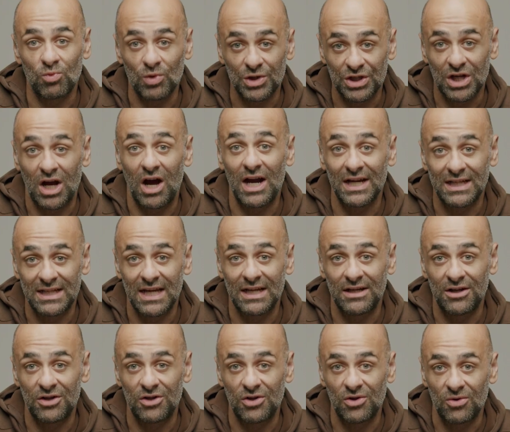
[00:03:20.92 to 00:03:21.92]
which I
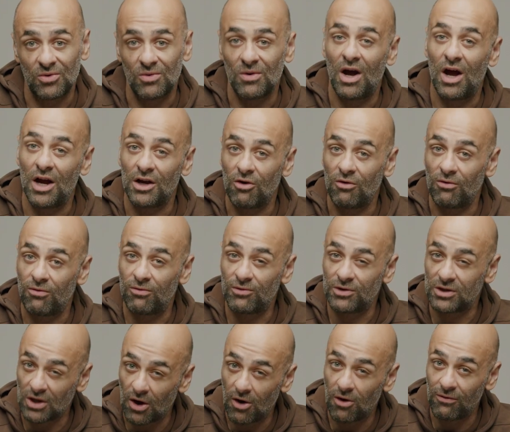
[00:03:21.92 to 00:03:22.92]
tend to do. I go
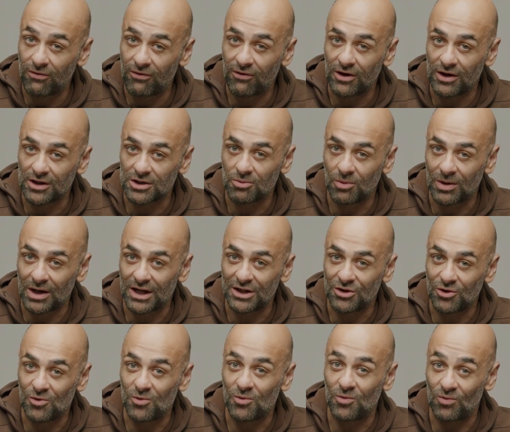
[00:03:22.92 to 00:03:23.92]
toe first when I
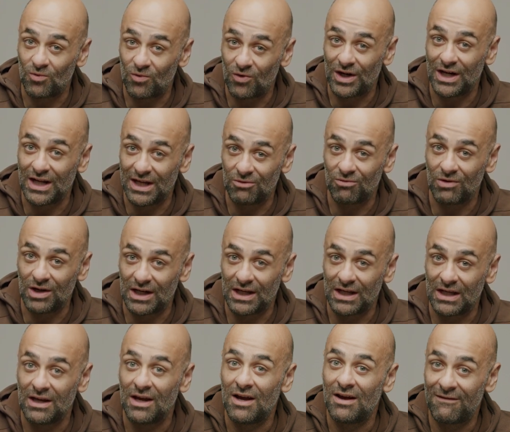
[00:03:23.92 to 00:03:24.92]
do really,
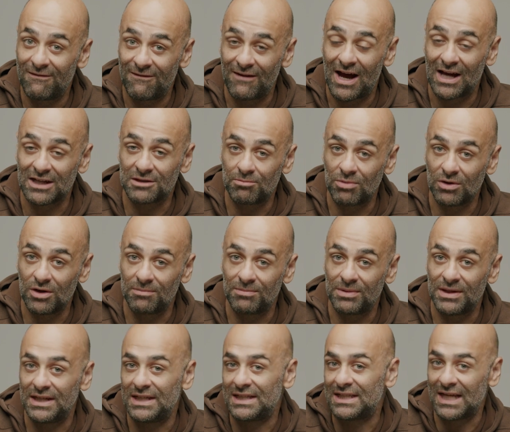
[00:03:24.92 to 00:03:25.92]
really fast
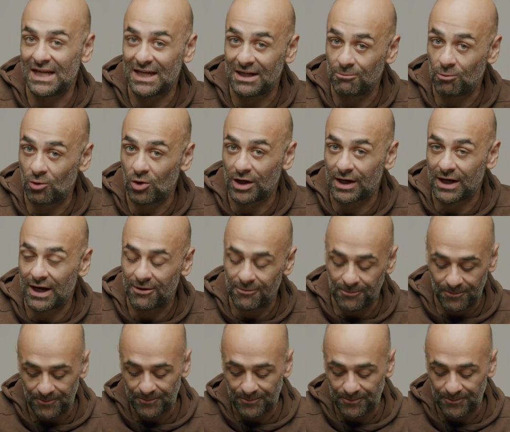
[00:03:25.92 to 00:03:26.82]
burpees in a workout.